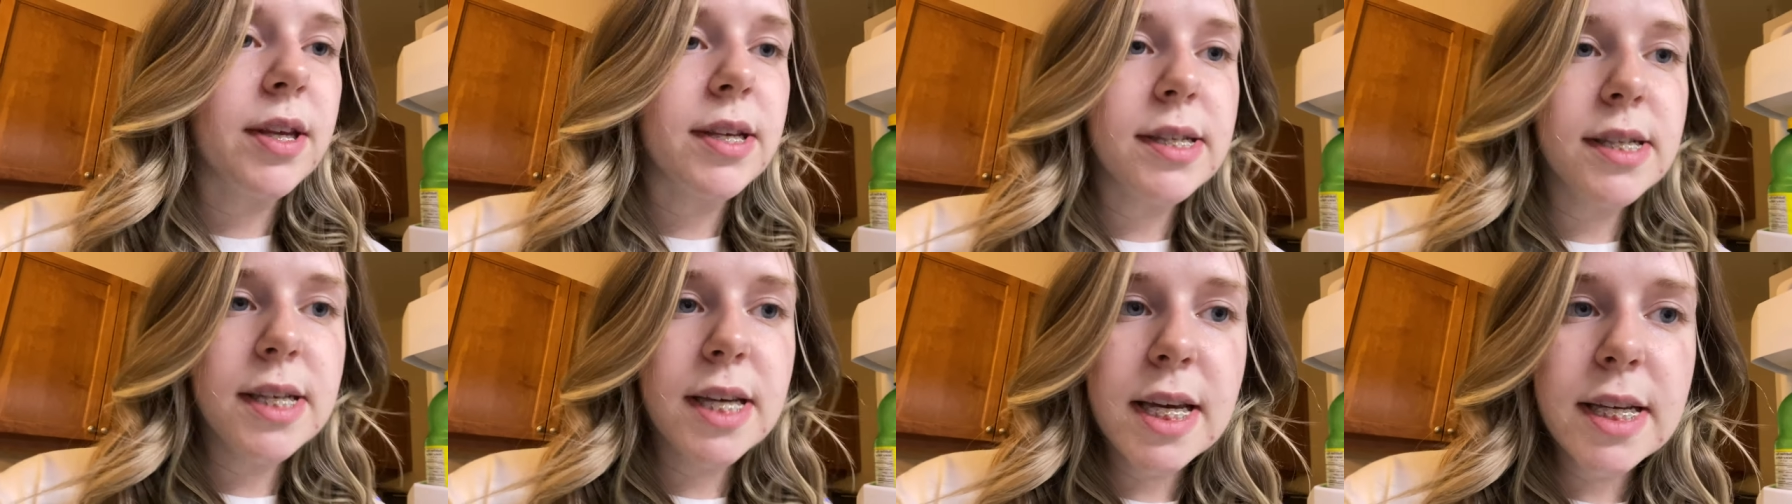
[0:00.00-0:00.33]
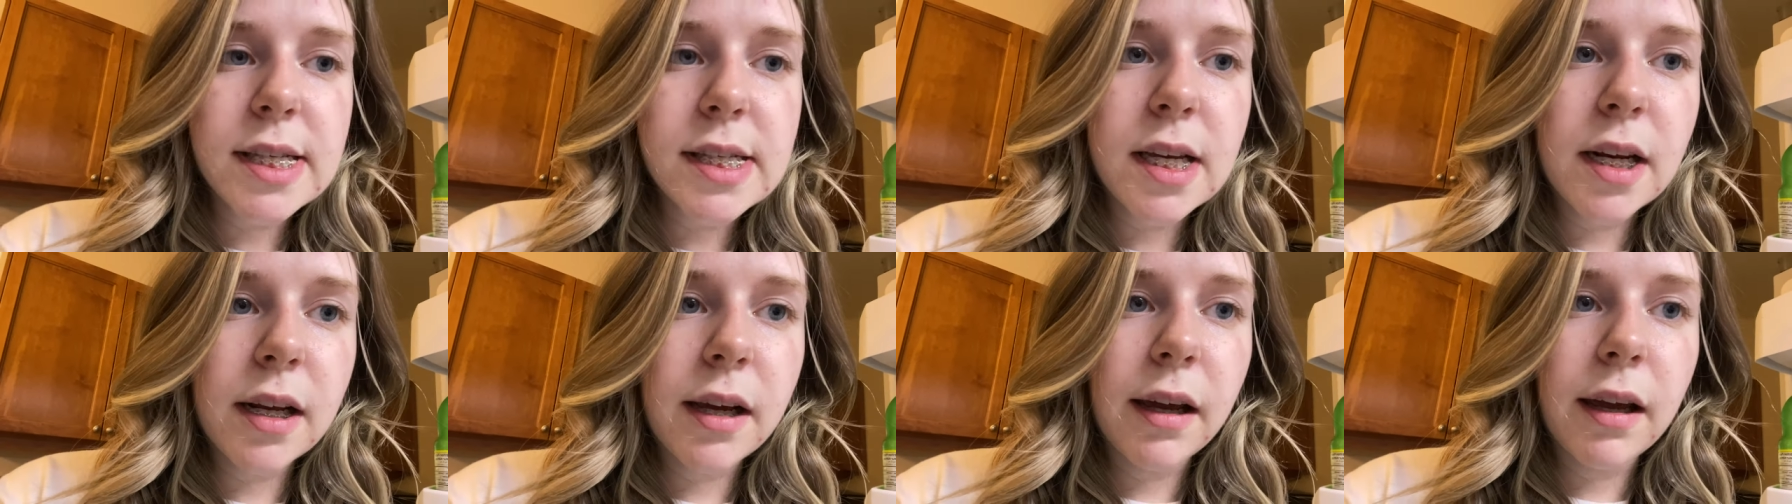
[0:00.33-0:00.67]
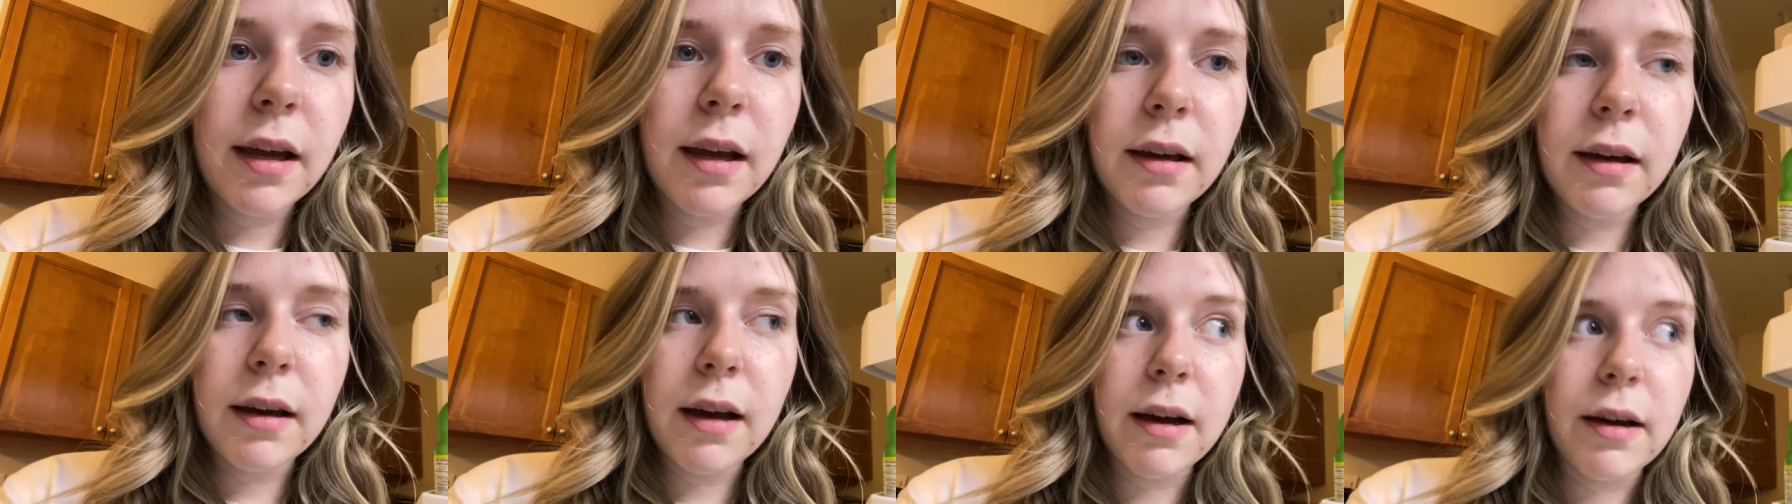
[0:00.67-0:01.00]

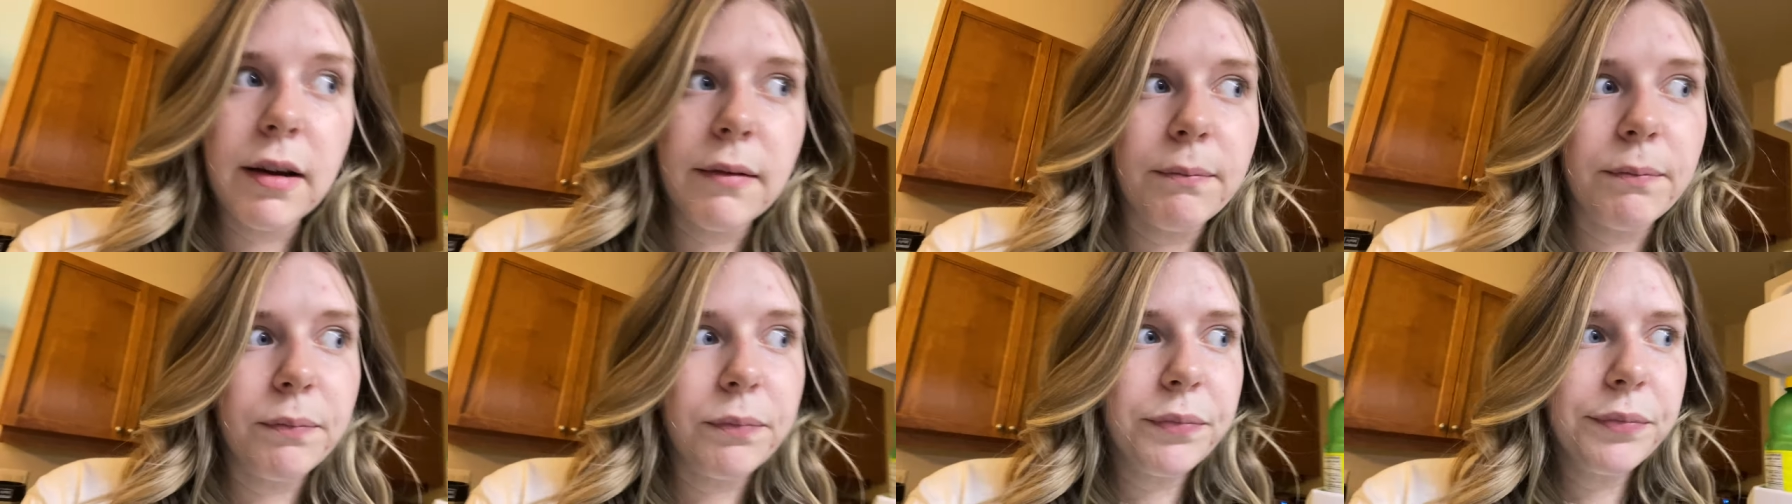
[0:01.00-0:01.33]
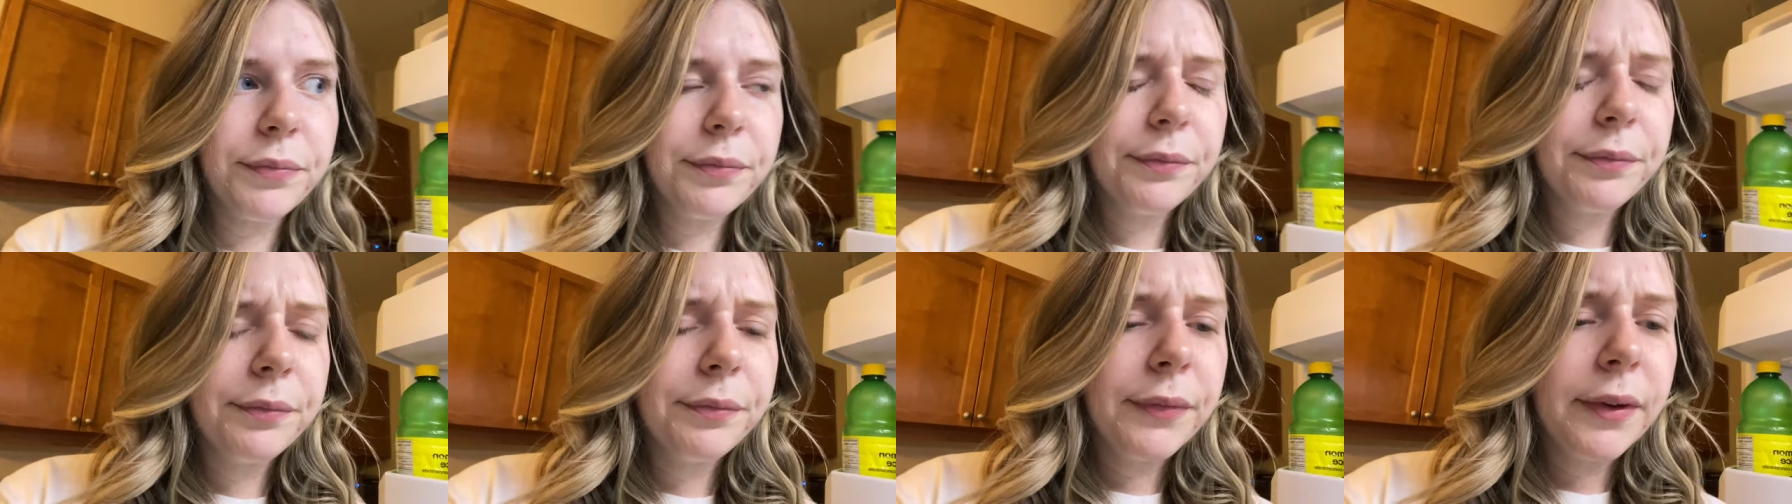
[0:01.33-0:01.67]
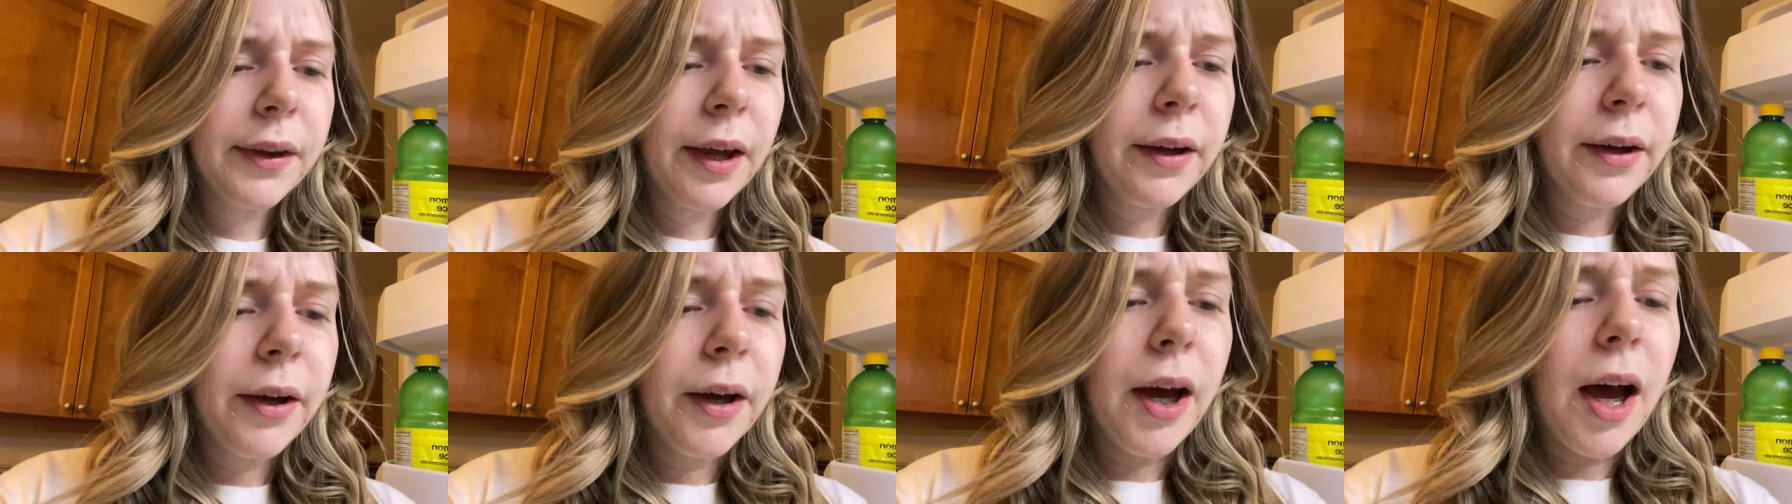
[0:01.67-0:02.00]
seasoning, a,
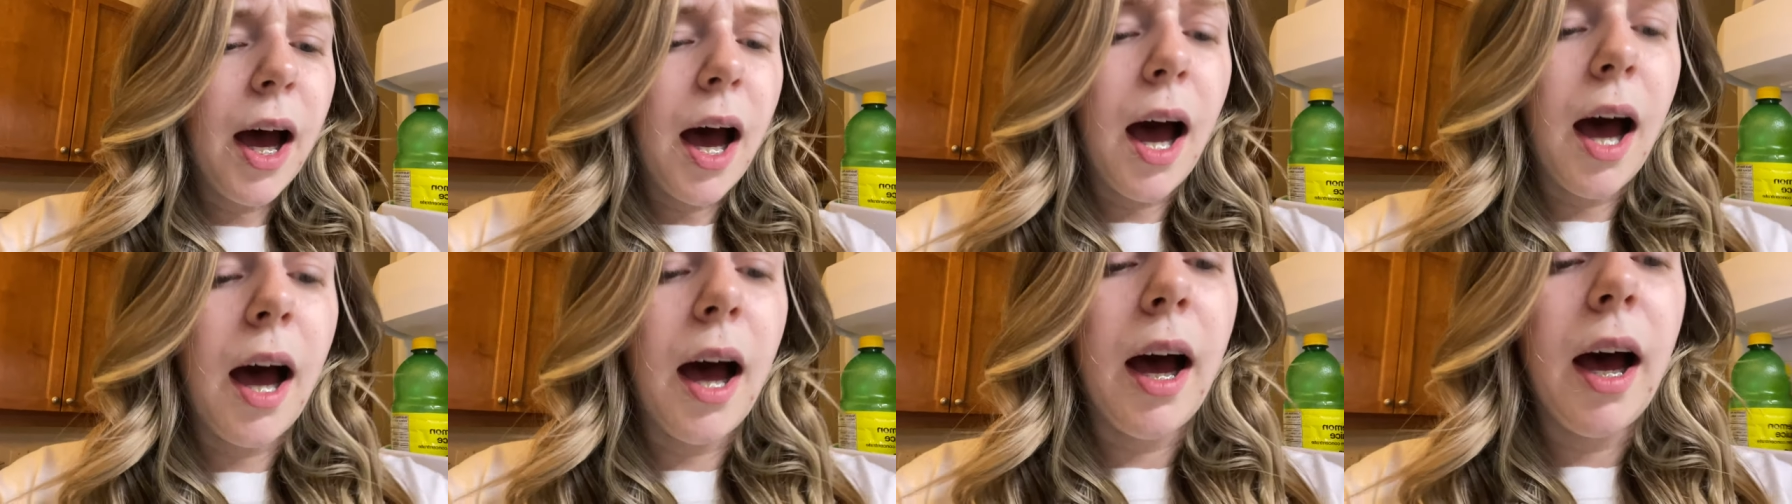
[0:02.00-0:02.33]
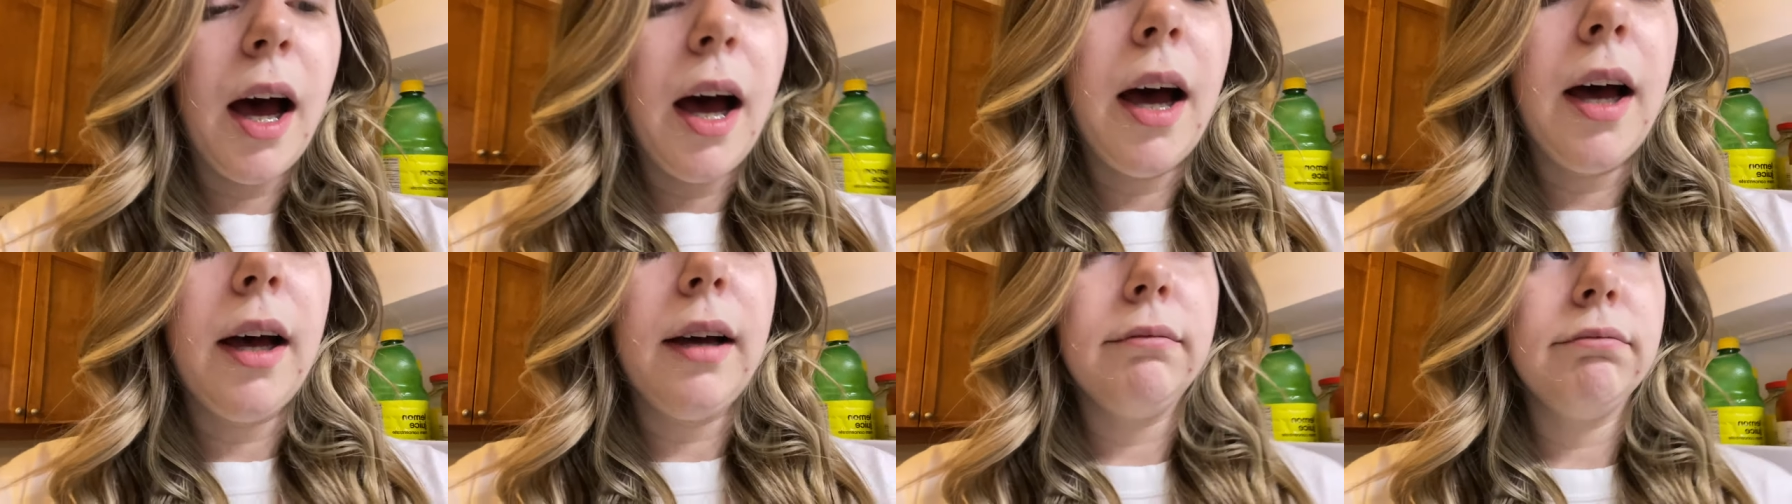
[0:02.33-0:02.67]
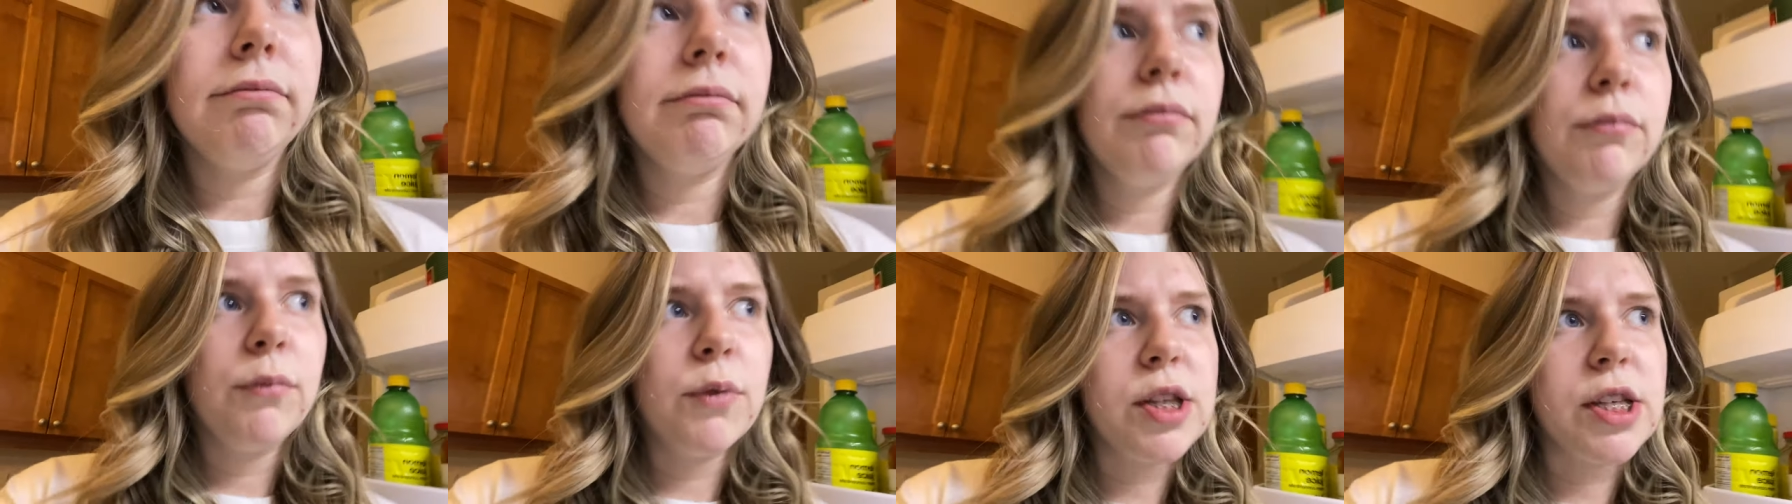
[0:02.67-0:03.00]

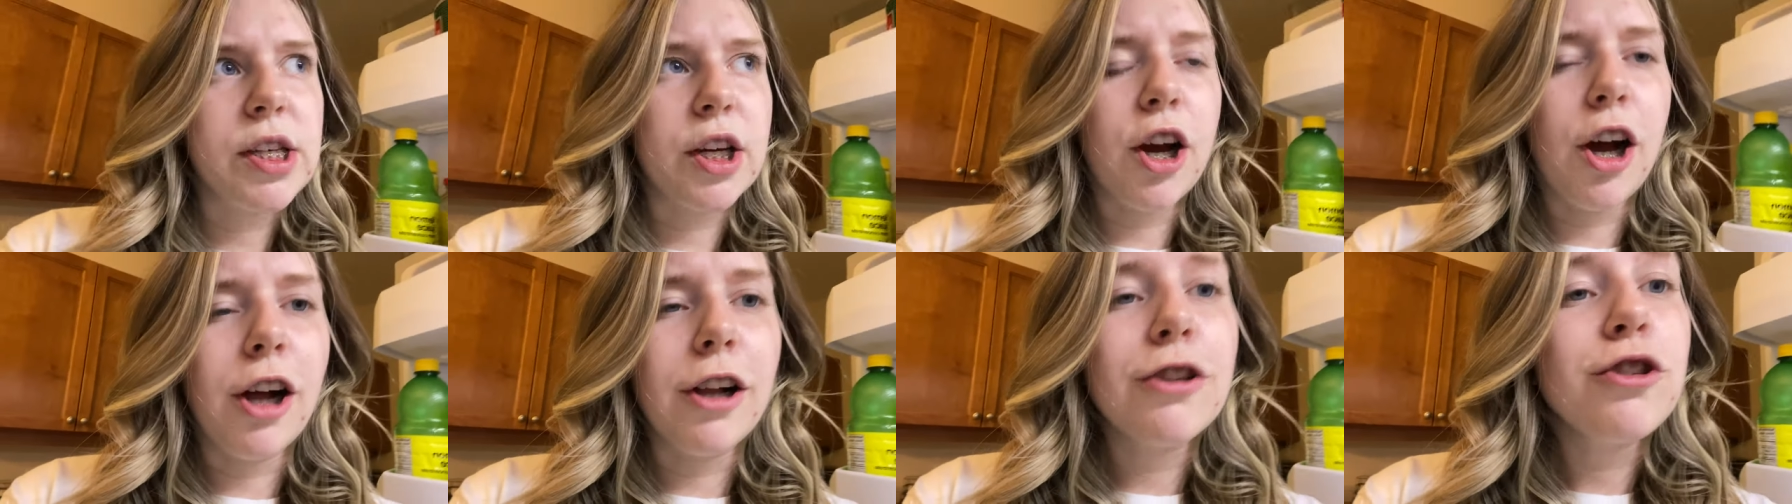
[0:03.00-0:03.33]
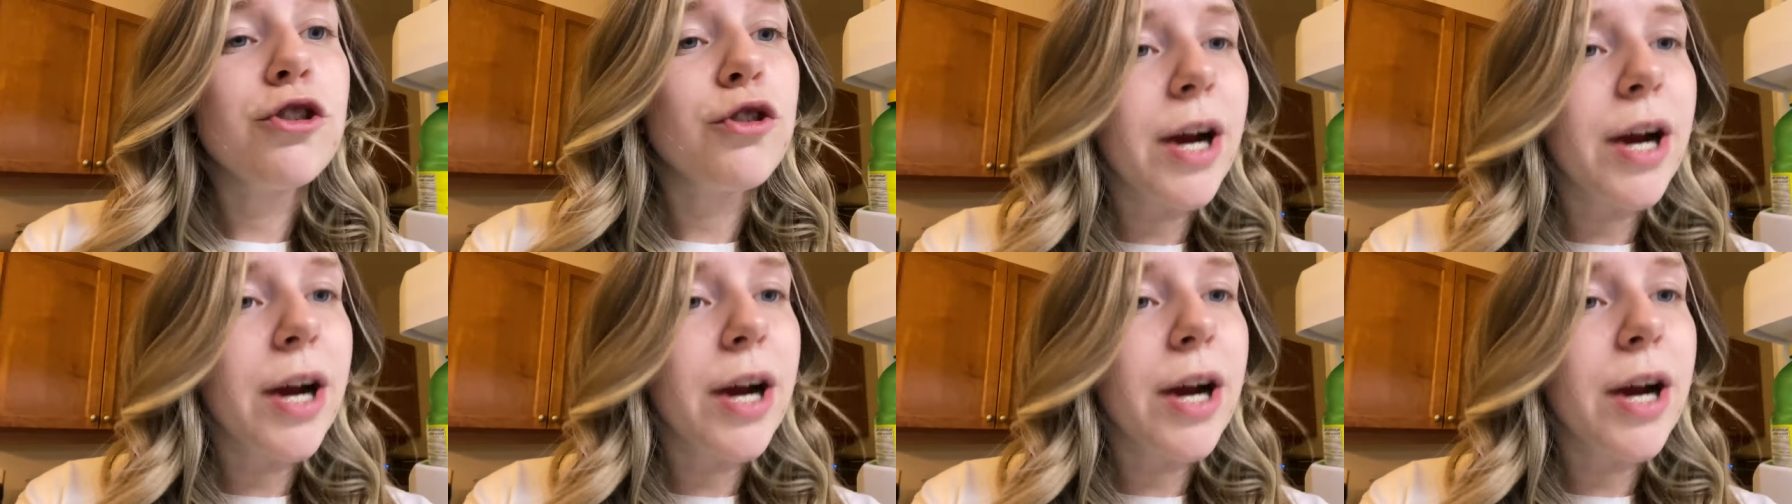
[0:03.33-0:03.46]
um, what's it called?